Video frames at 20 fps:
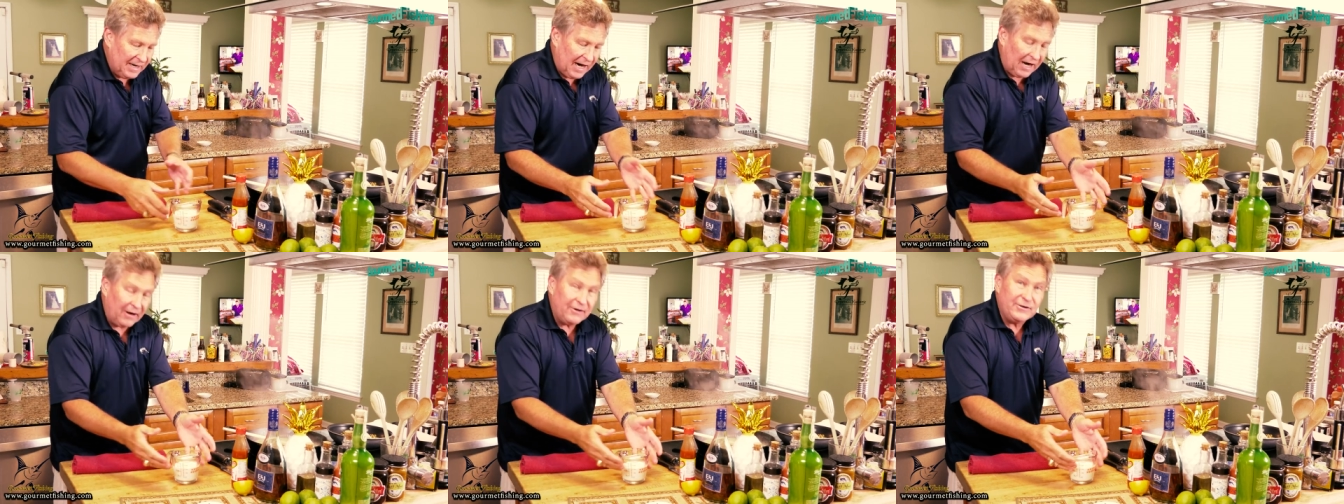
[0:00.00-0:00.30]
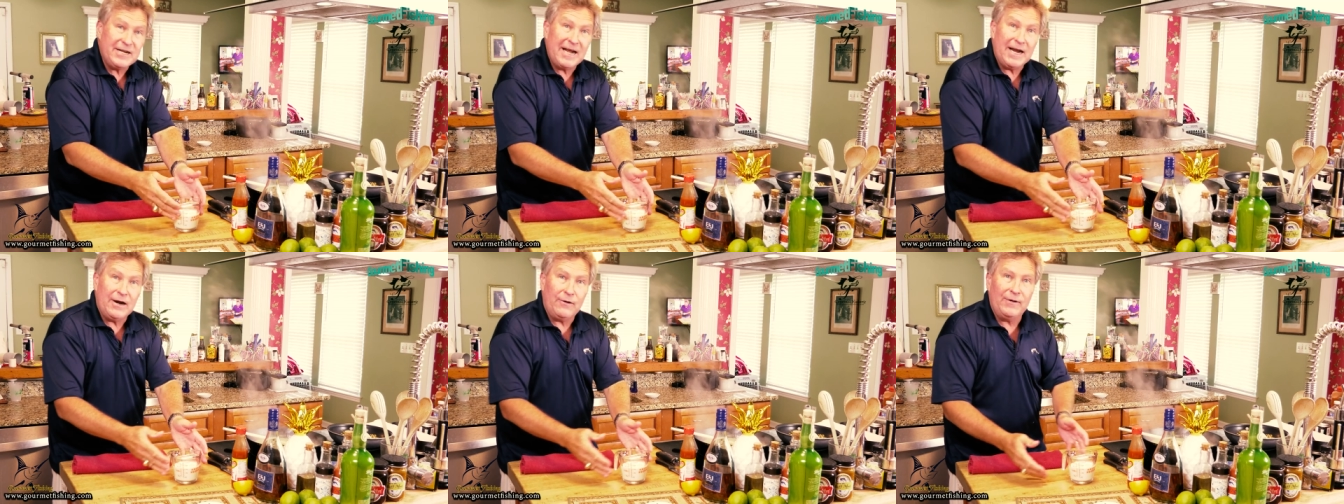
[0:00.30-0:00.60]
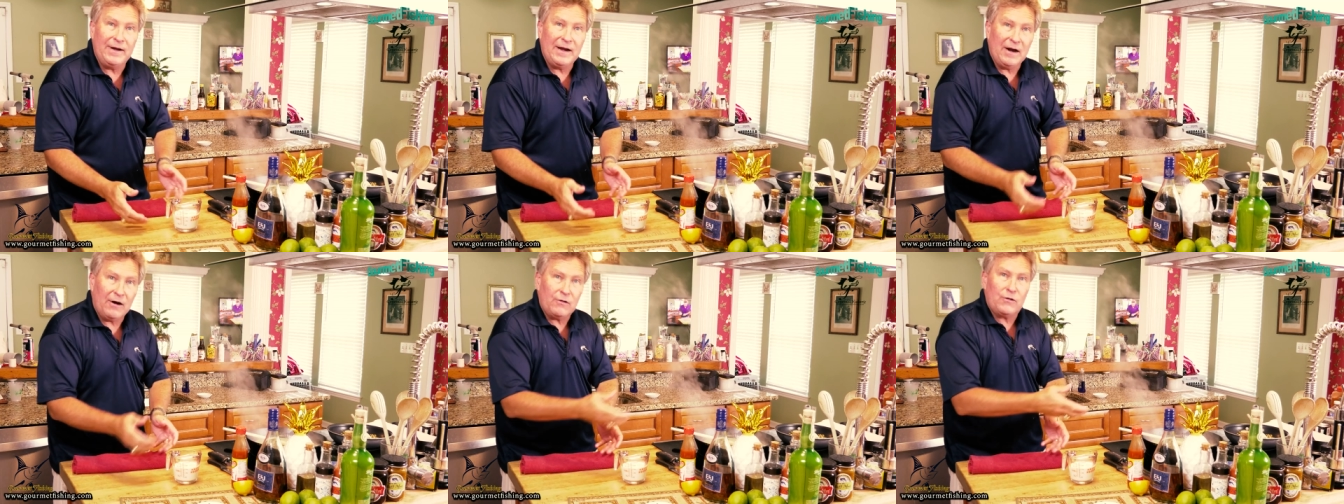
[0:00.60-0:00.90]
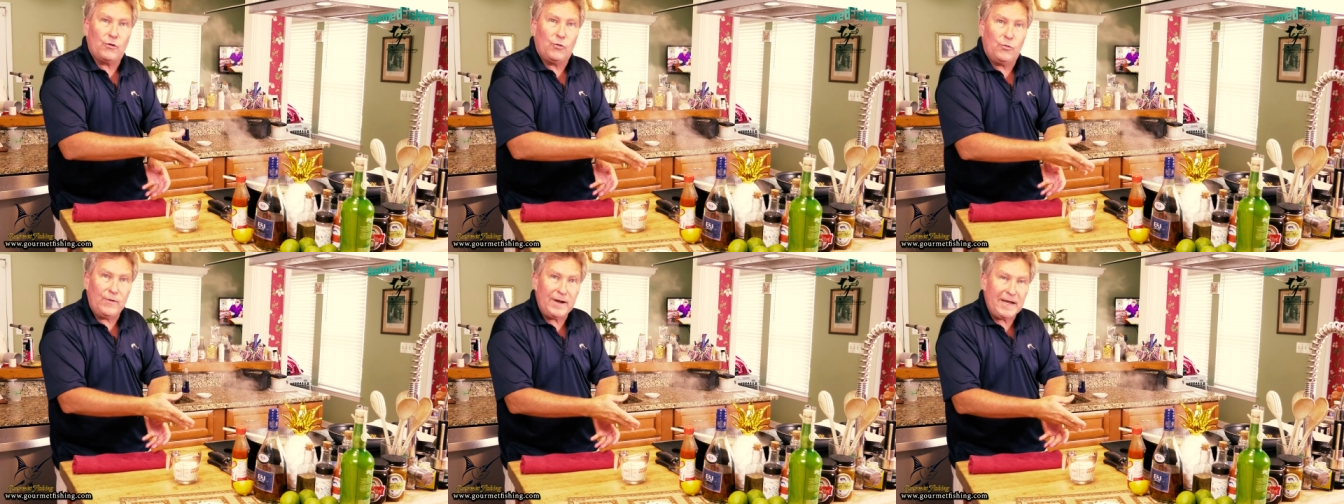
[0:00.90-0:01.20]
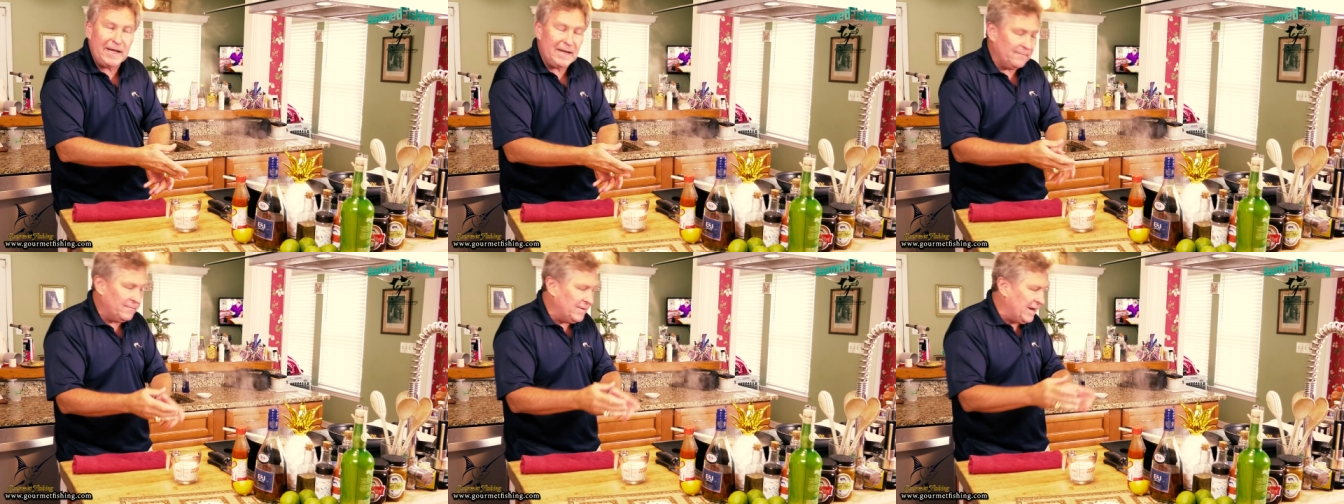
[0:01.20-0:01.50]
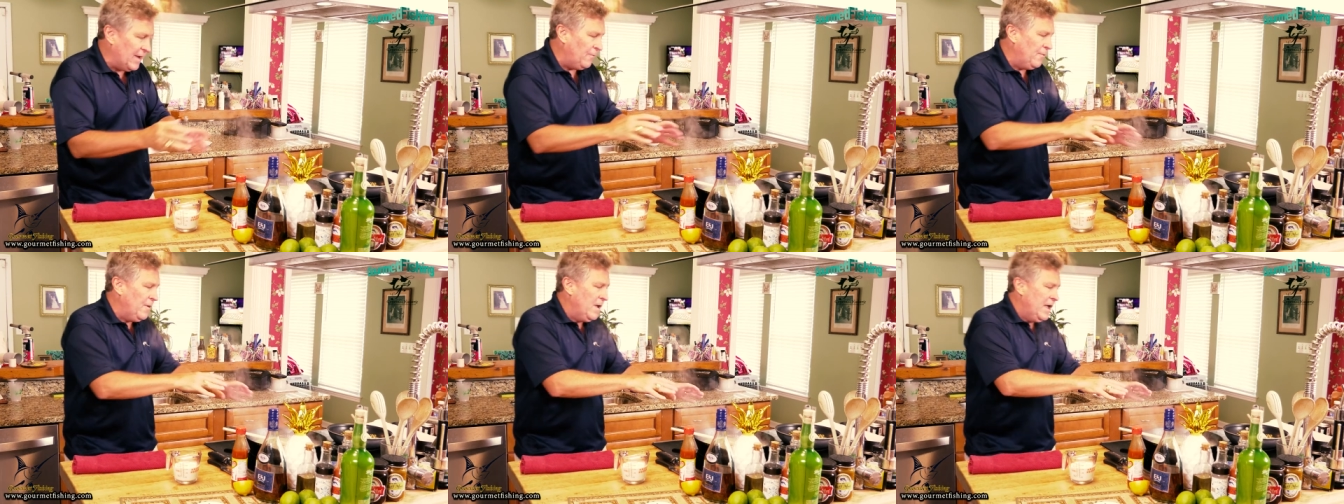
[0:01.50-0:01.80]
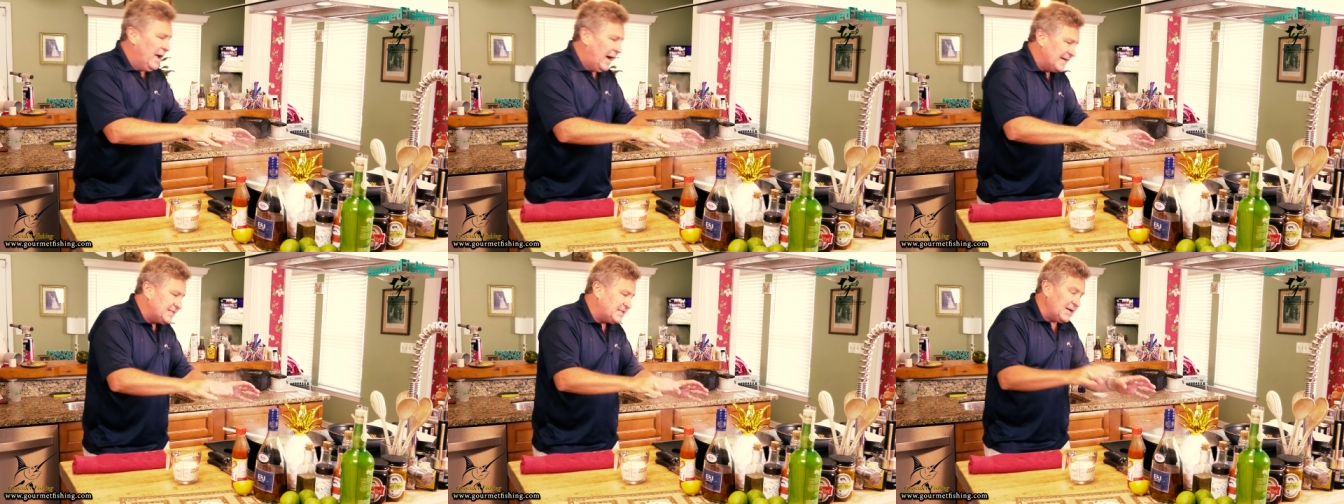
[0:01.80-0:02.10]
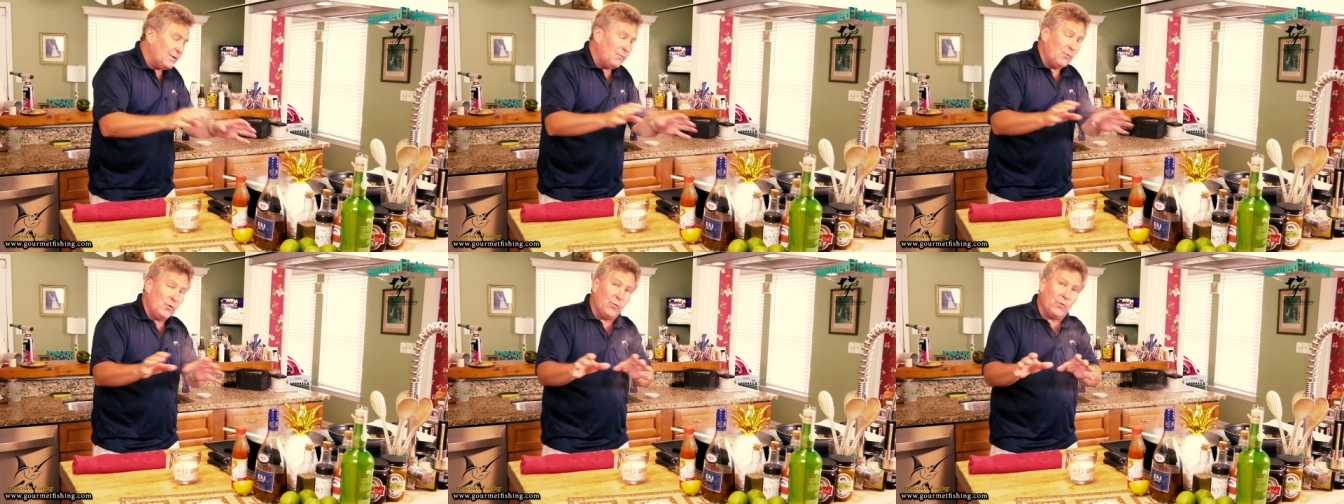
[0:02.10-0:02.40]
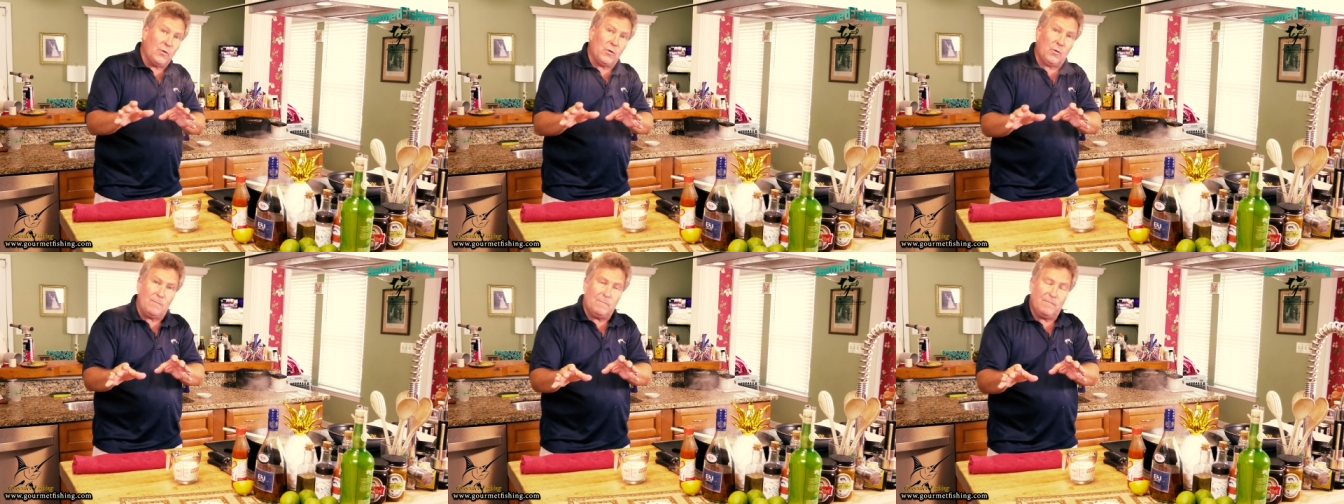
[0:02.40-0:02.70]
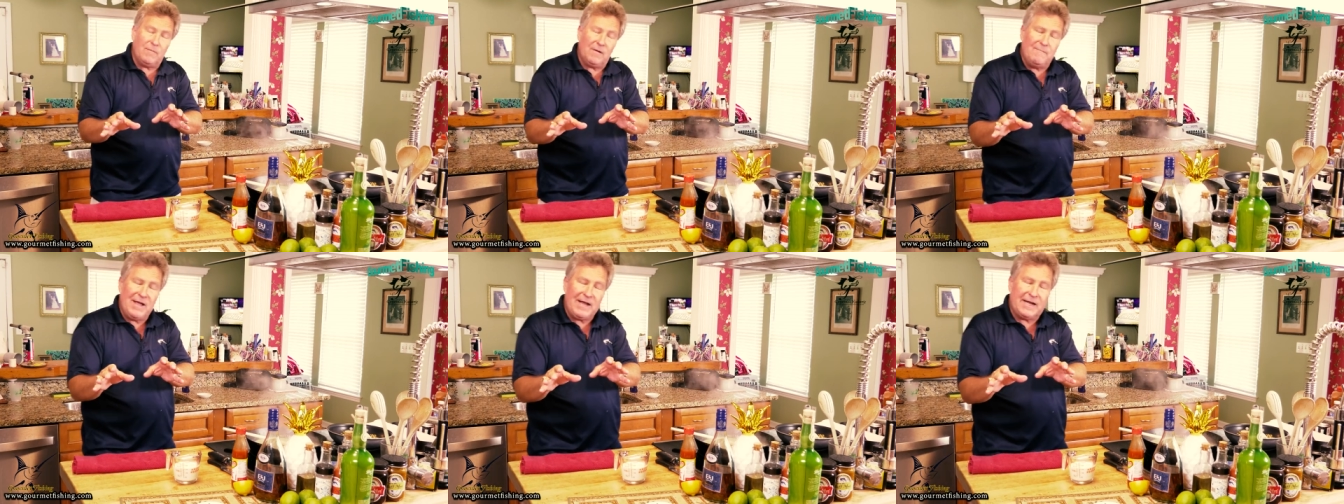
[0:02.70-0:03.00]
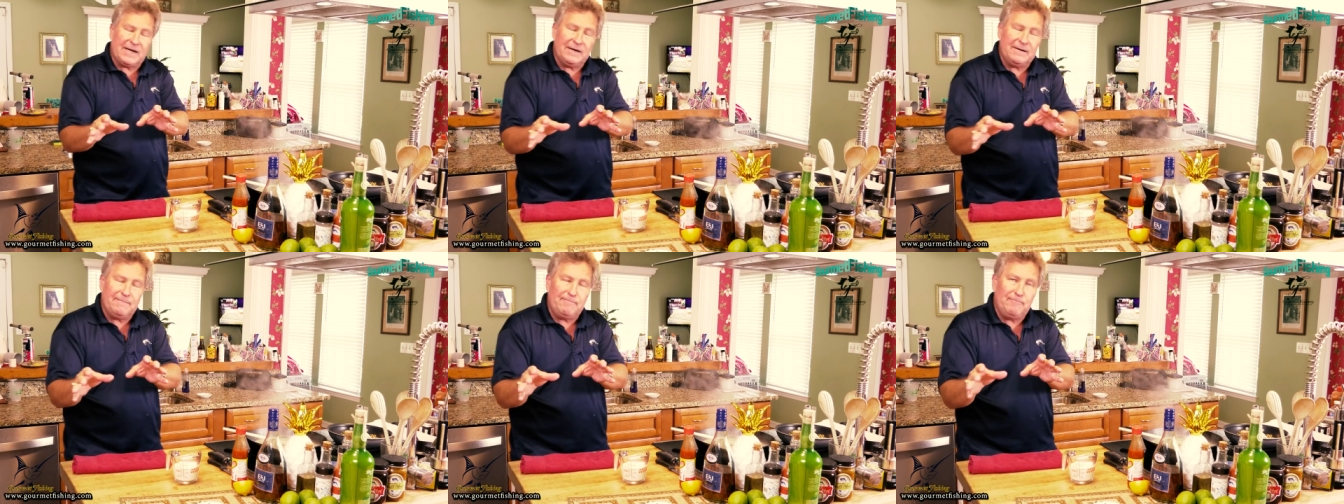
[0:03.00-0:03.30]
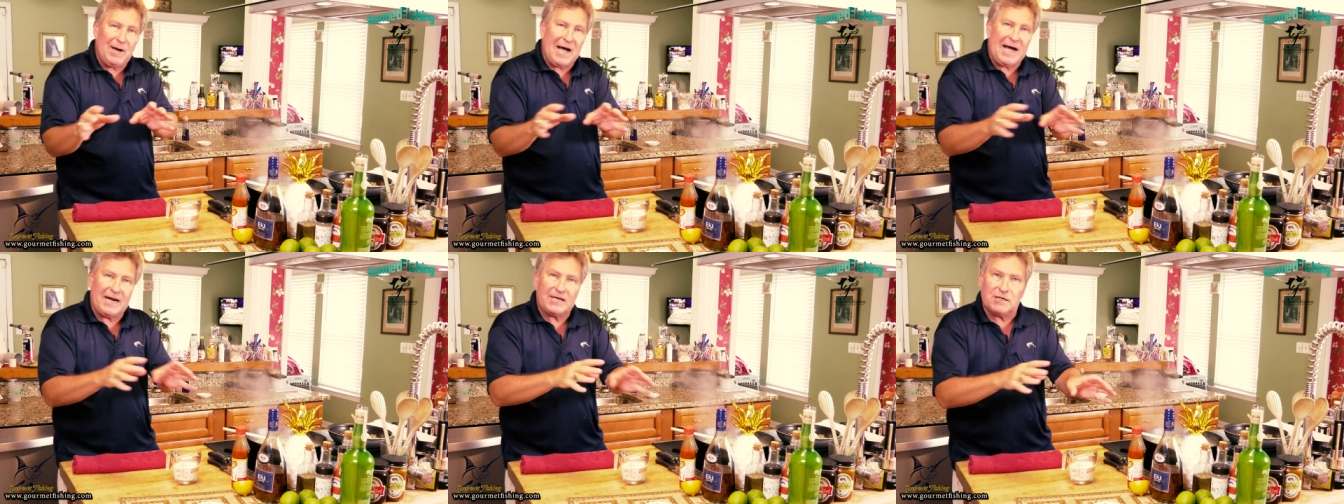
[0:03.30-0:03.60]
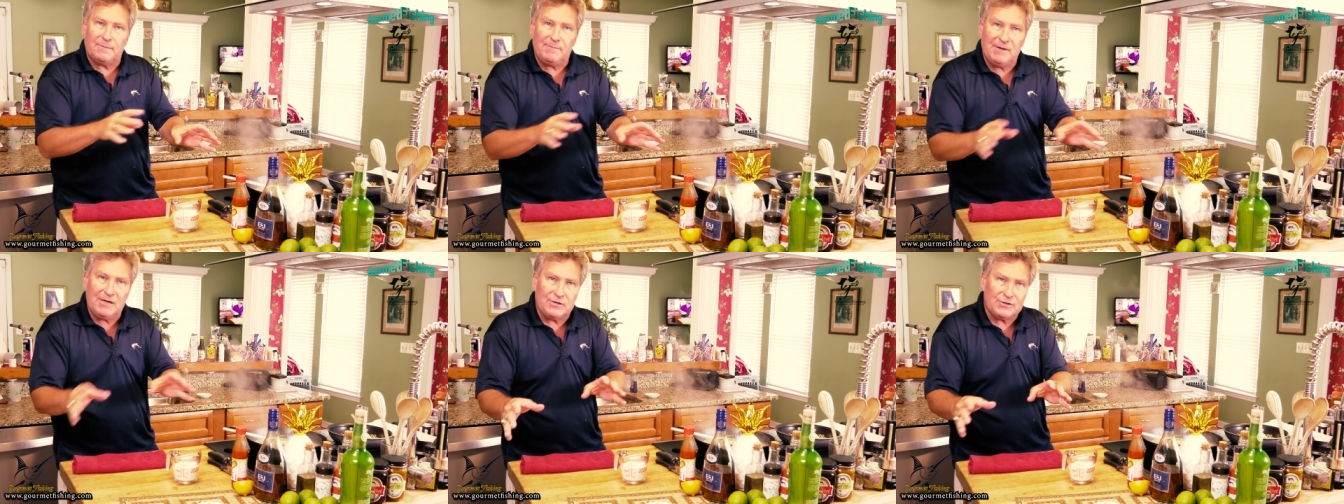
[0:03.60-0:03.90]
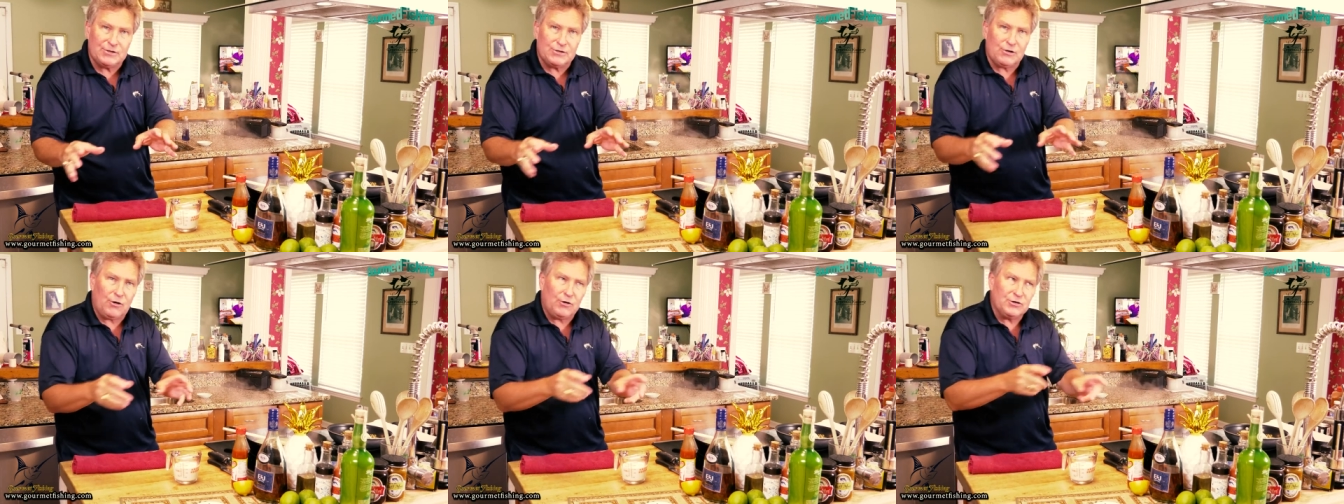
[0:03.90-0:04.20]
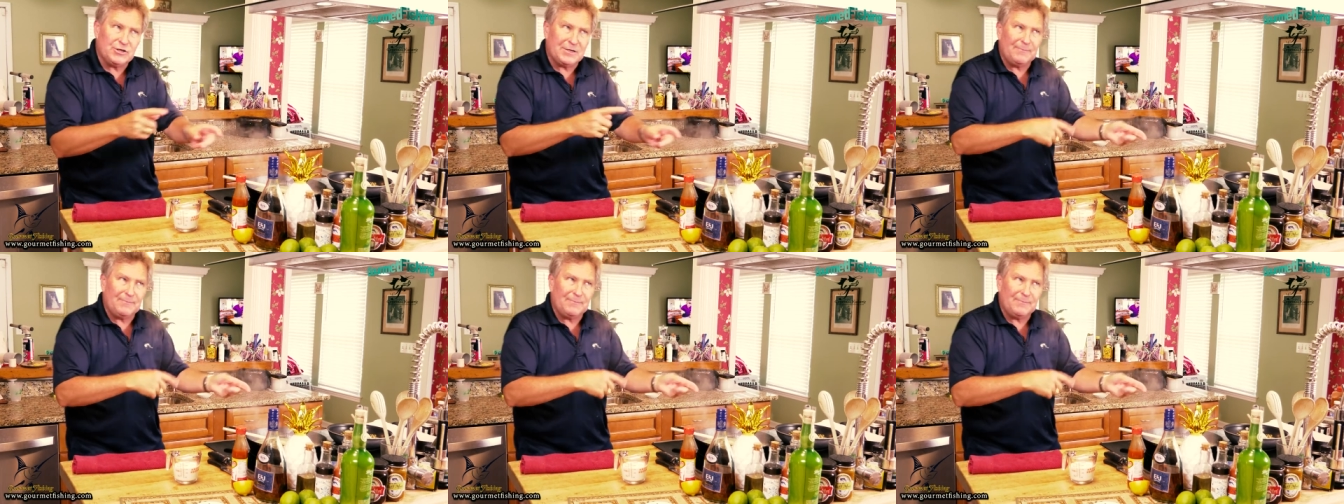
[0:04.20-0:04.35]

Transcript: our dairy, our cream. Now, I said we want to make a bechamel sauce.